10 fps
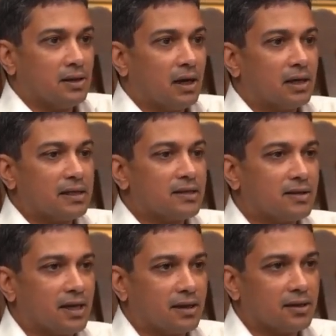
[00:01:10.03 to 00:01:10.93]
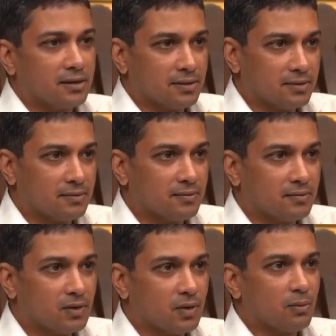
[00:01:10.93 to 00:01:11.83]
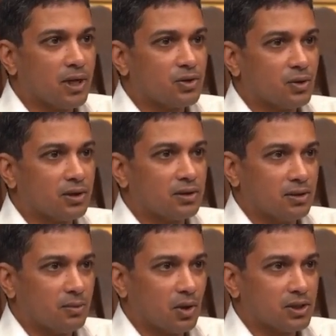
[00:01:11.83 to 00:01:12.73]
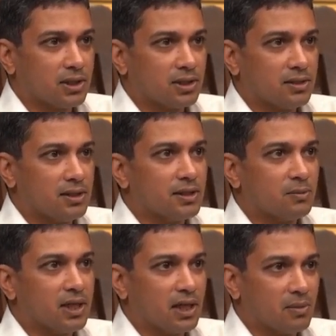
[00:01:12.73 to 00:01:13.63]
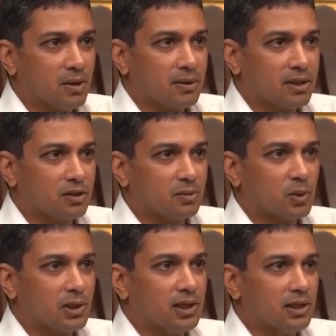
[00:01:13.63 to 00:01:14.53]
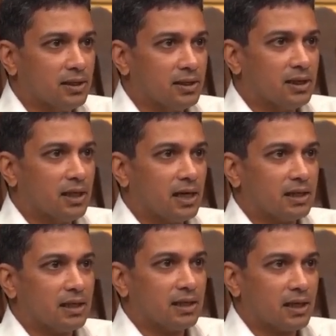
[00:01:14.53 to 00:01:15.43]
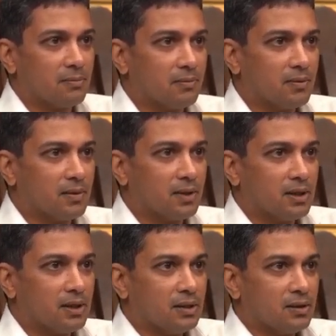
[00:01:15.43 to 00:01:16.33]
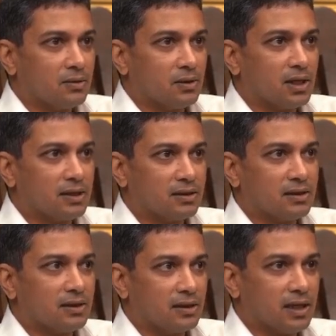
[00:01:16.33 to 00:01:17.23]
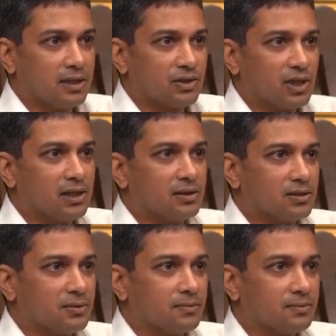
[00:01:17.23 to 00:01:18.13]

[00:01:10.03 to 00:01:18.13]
are in sync to make sure the project is being implemented smoothly and in time. Right. So that is the greatest challenge.